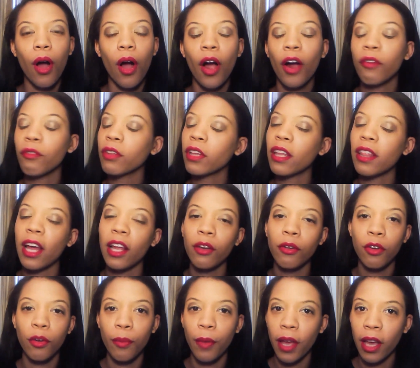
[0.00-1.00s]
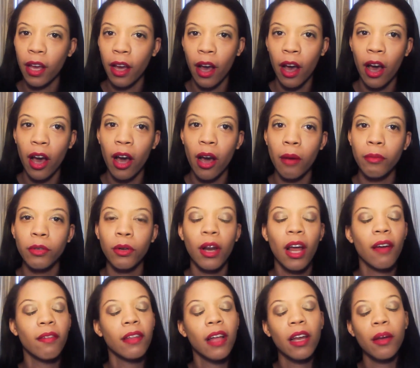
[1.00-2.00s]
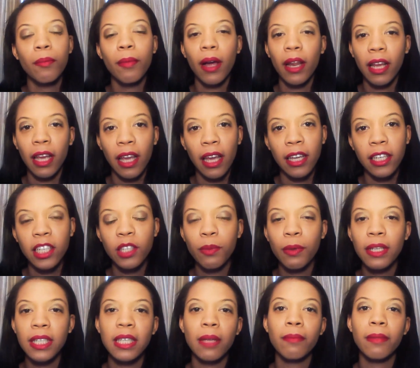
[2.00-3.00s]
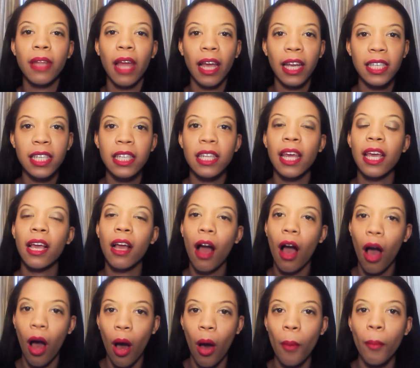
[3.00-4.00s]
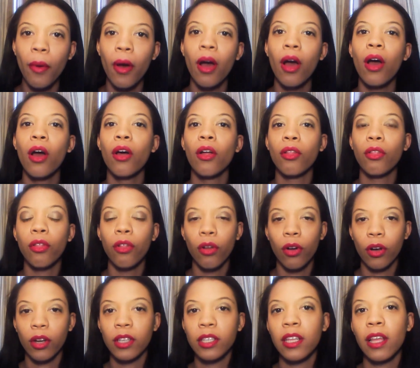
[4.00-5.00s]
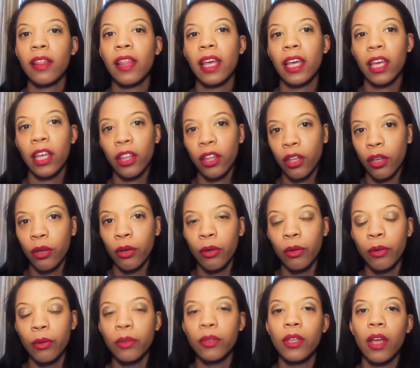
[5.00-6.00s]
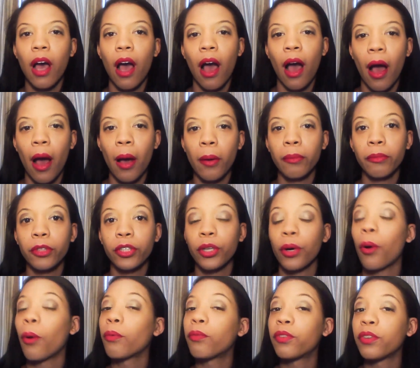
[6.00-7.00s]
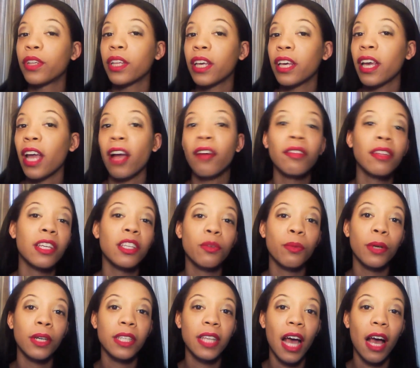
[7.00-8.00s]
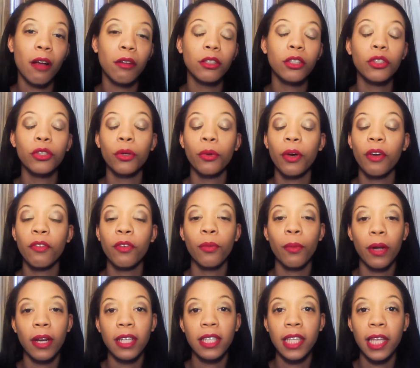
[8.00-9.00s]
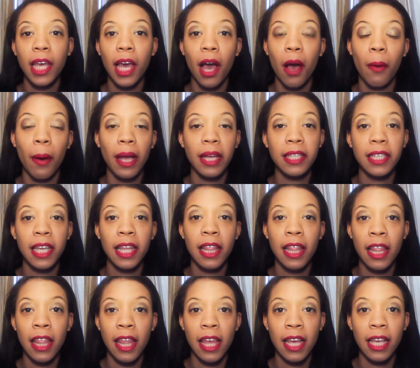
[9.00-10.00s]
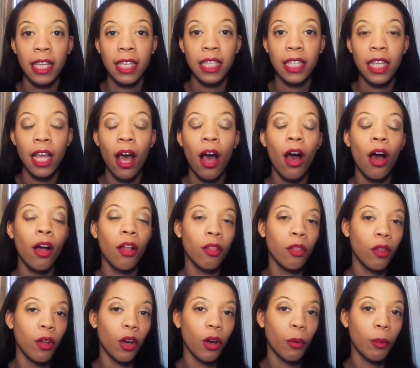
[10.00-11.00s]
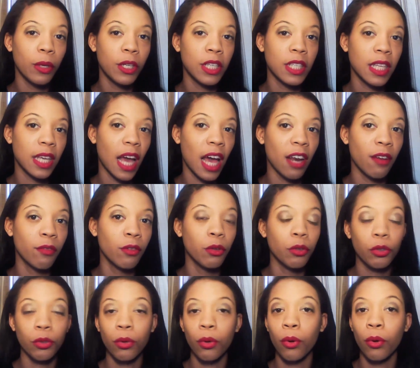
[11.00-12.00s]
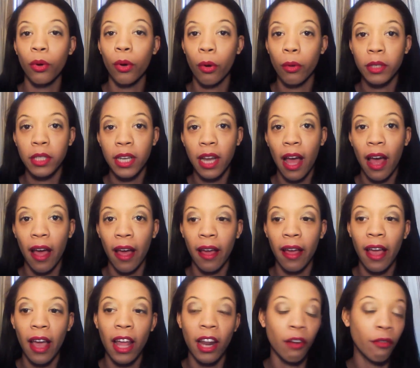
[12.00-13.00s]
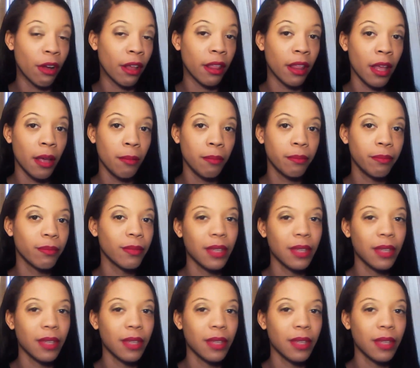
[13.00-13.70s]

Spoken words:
aren't really that new to makeup, don't have a lot of money, and just want some nice, like, calm looks that they can use. So hopefully everything works out. So if you want to see how I did this look, which is a kind of neutral golden eye and a red lip,